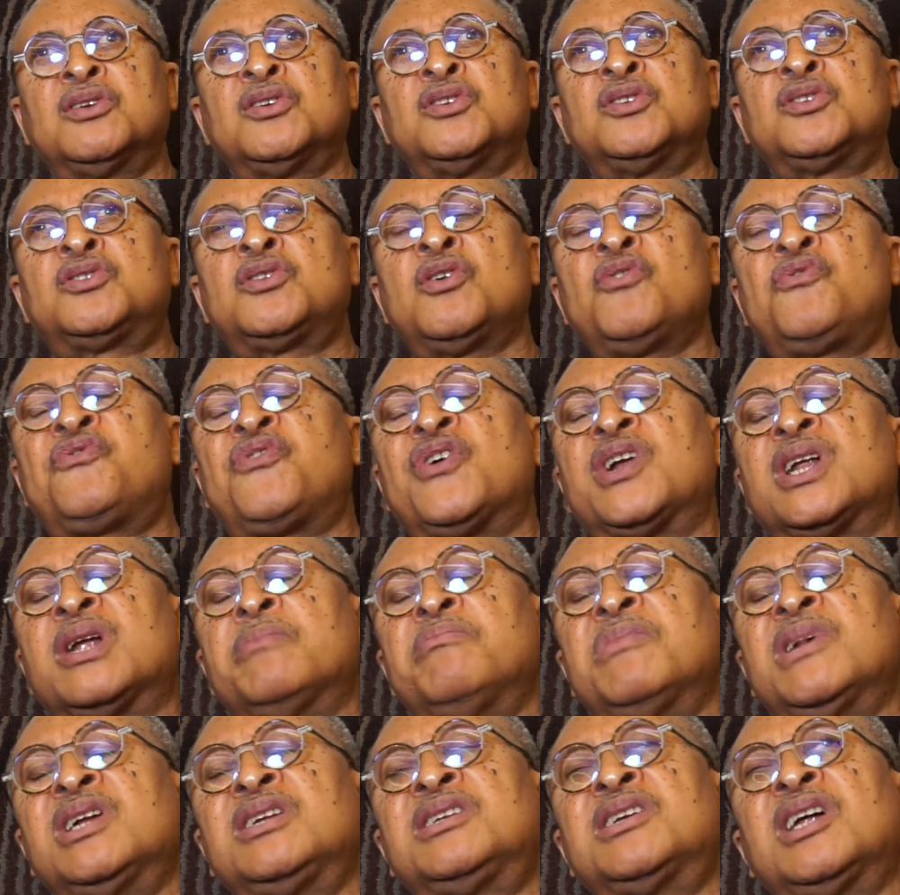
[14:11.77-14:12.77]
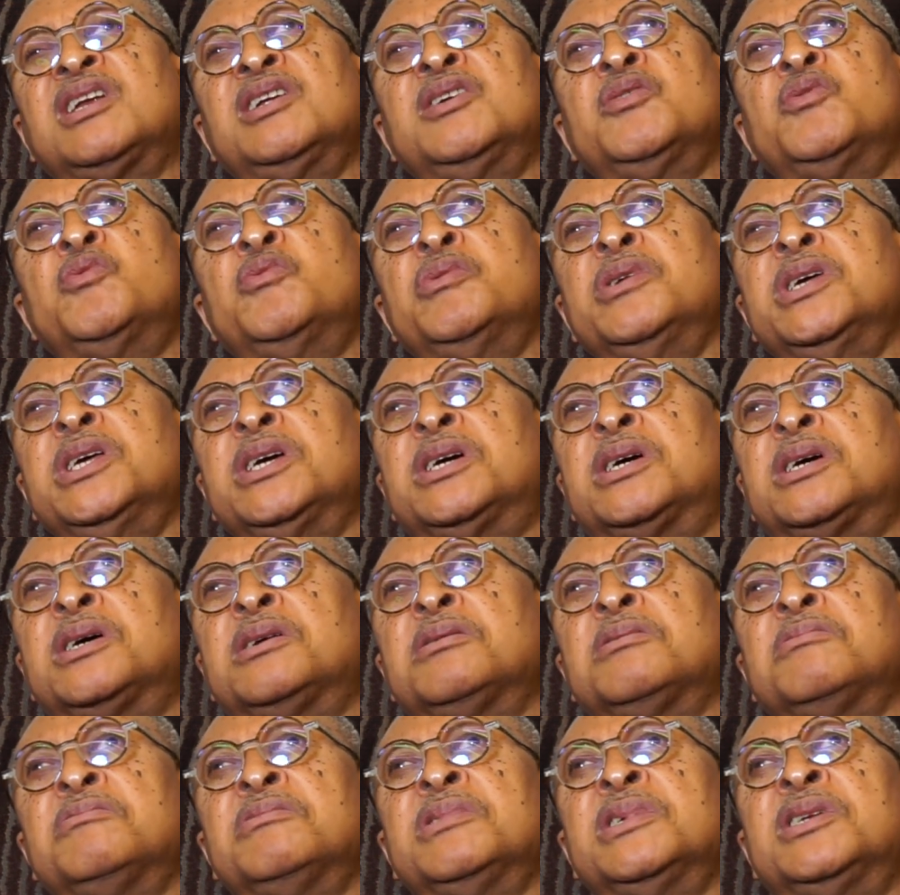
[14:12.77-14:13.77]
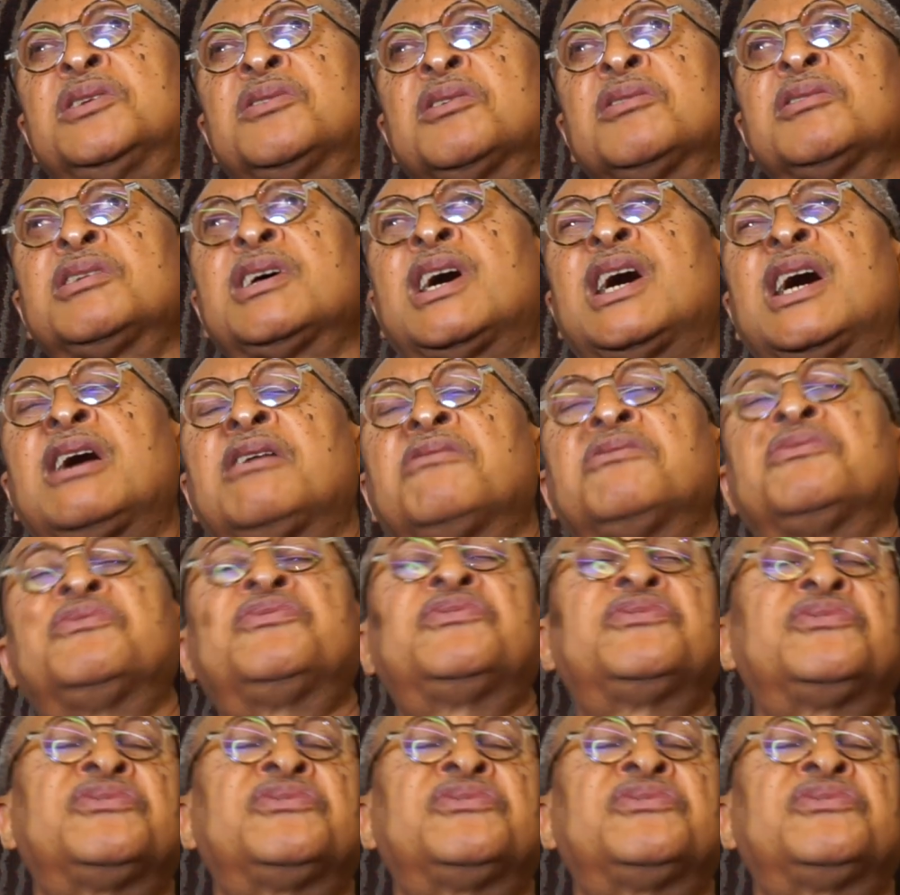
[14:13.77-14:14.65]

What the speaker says: so fundamentally weak, we don't have